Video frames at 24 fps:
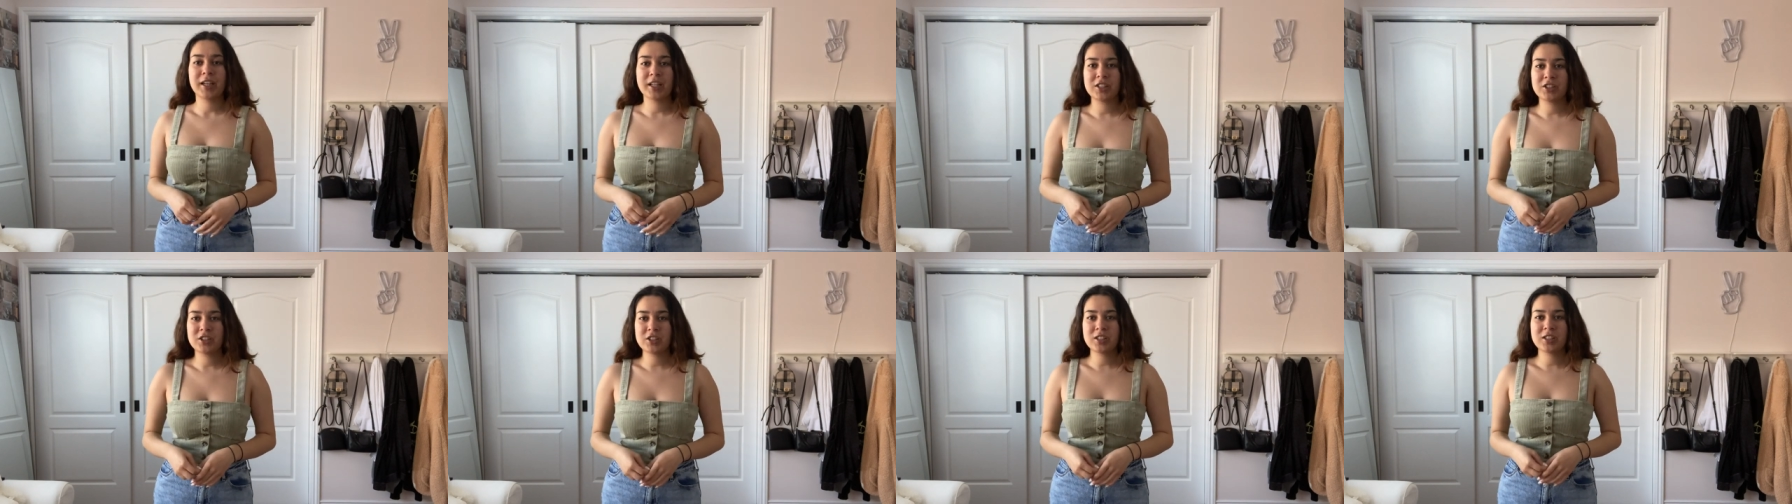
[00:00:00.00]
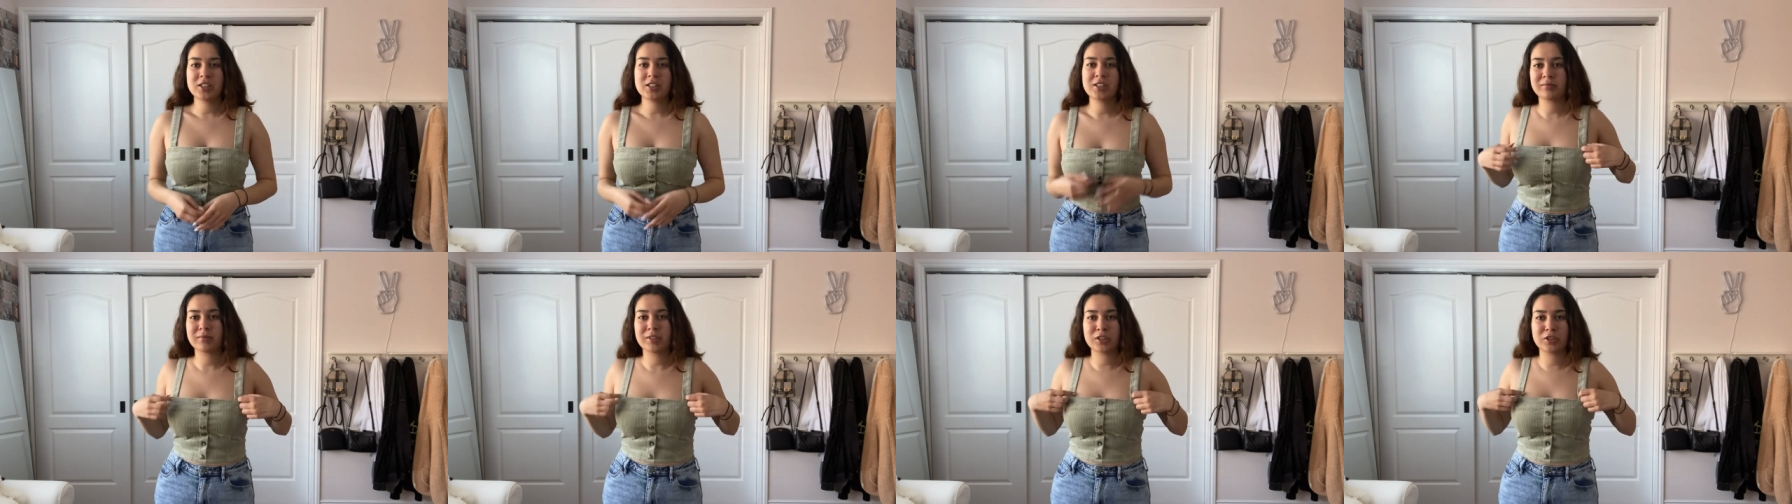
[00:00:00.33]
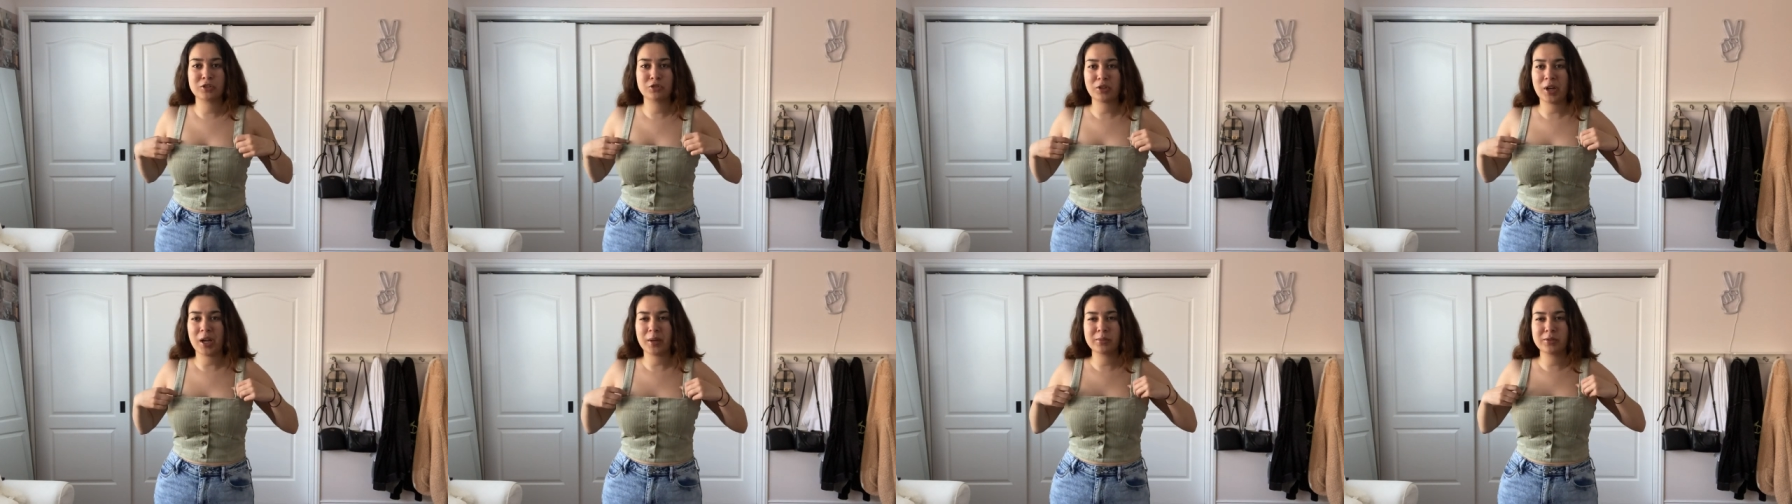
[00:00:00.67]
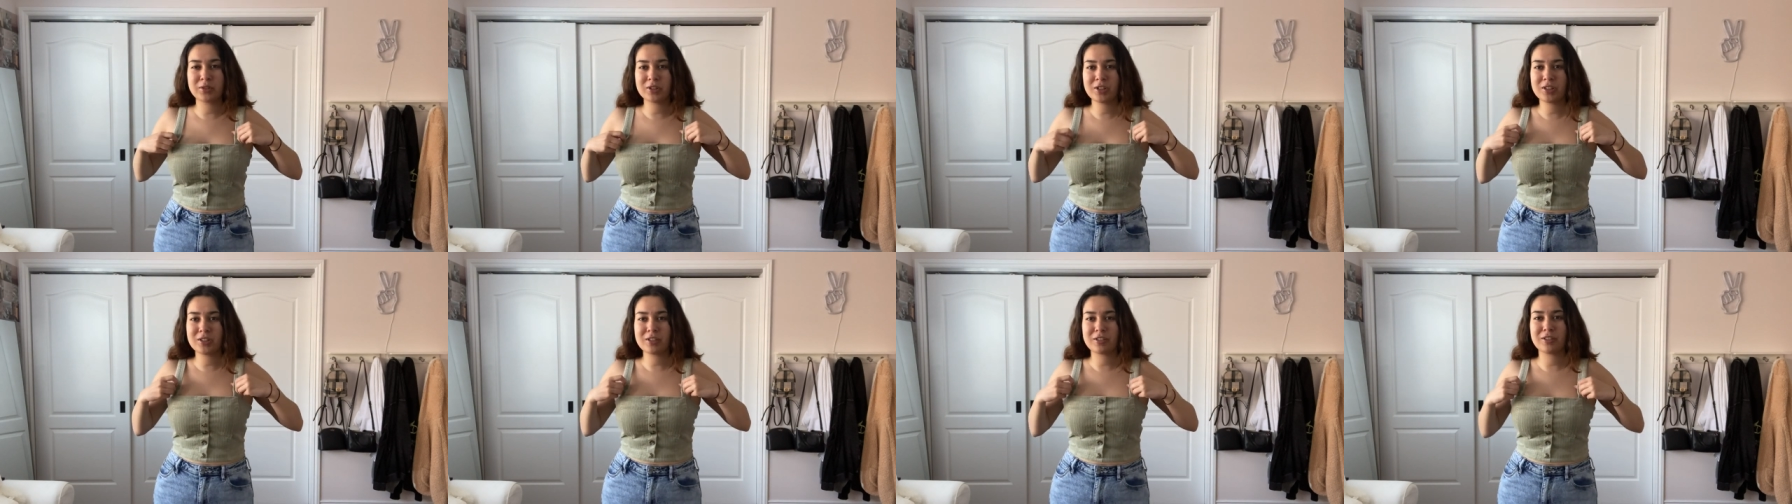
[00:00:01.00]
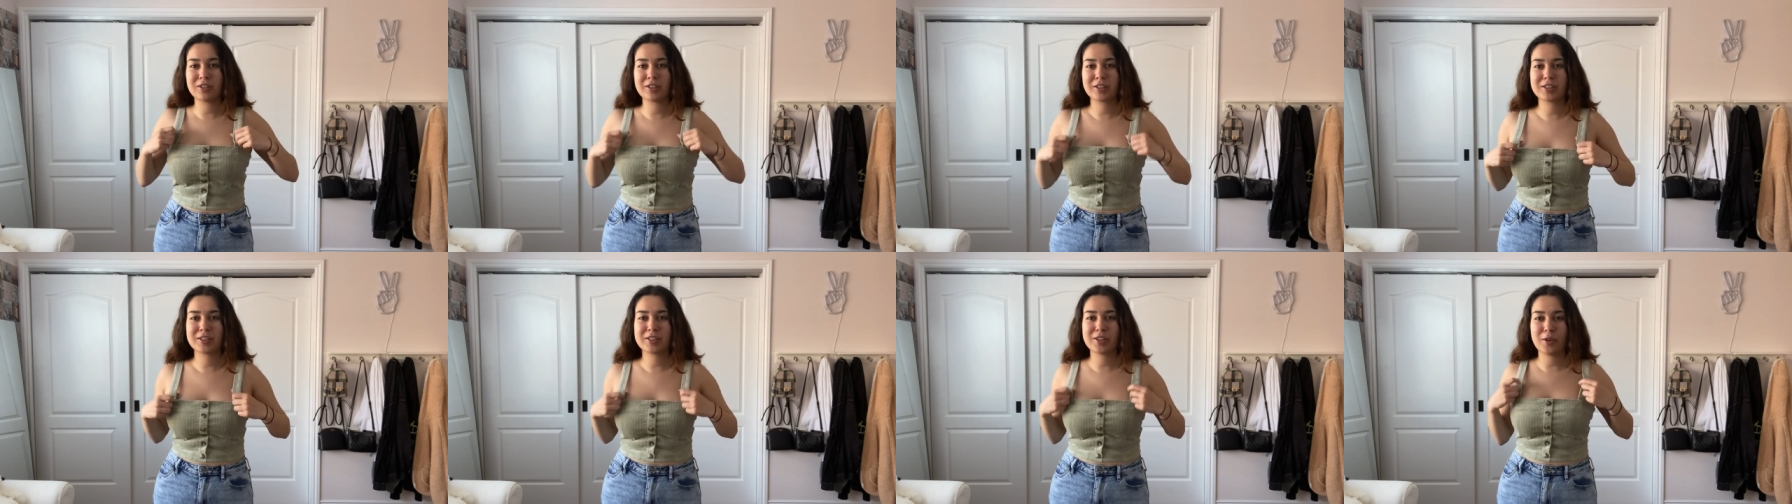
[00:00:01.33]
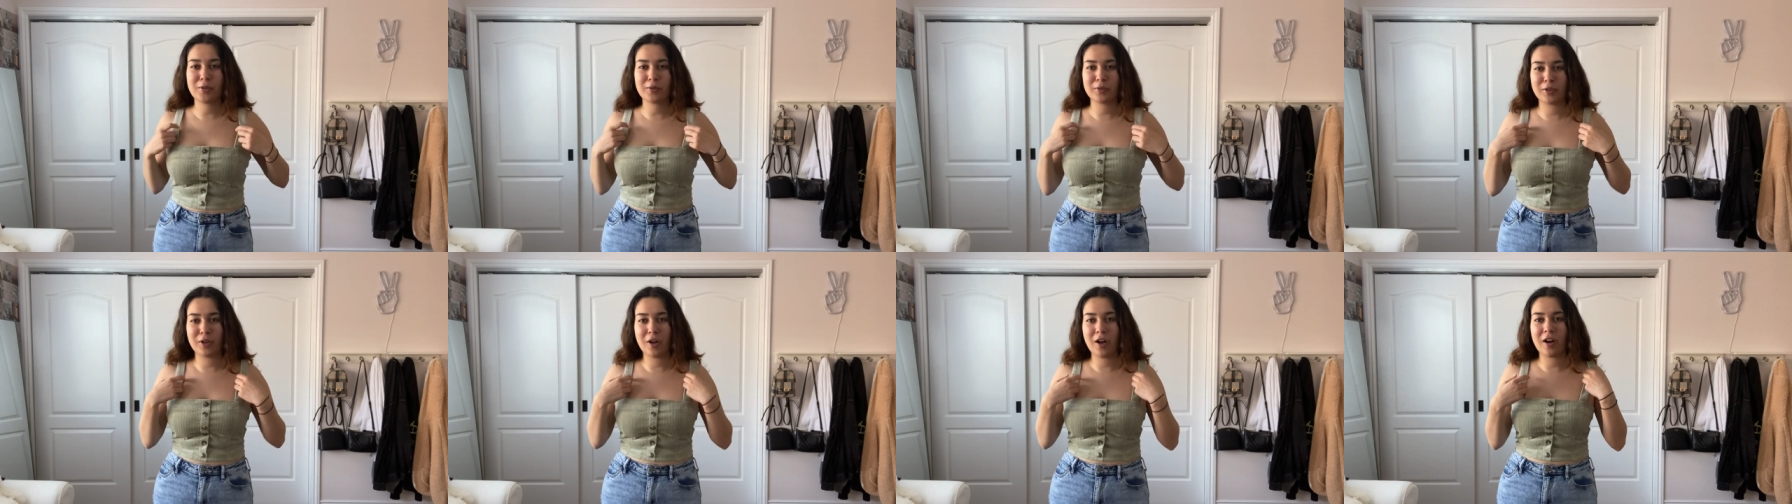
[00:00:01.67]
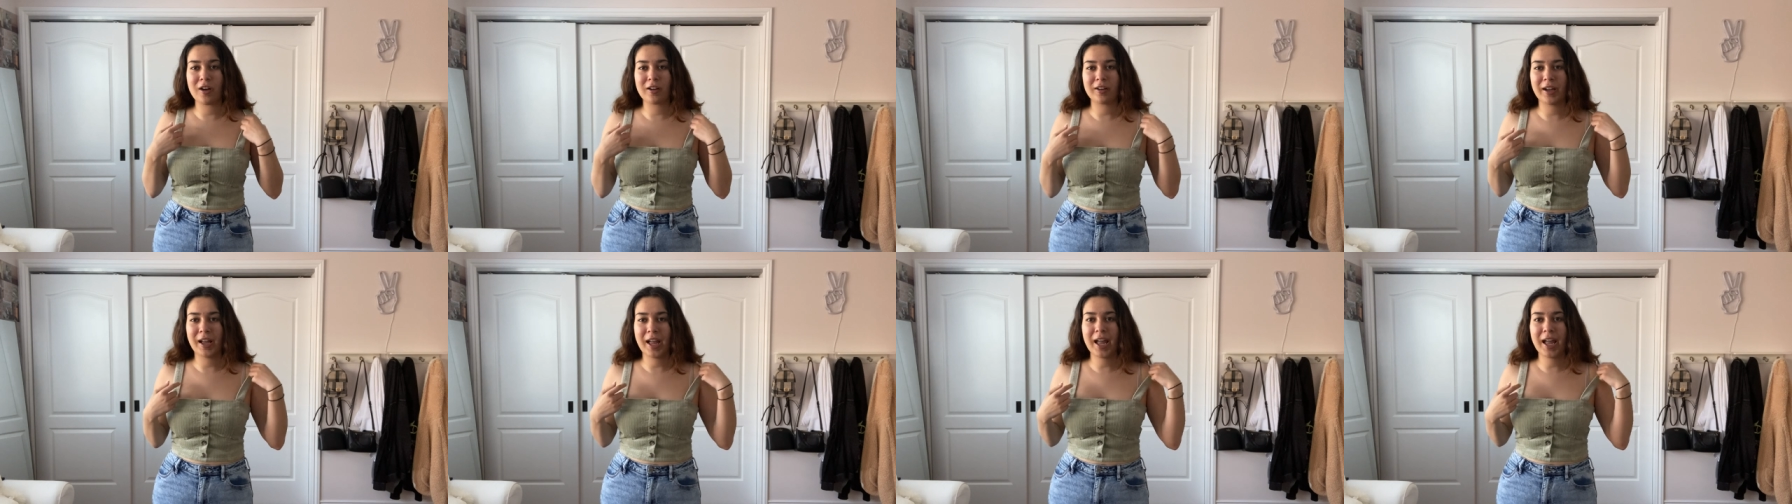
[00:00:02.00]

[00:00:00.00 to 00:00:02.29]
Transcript: It's just, the straps just look so long.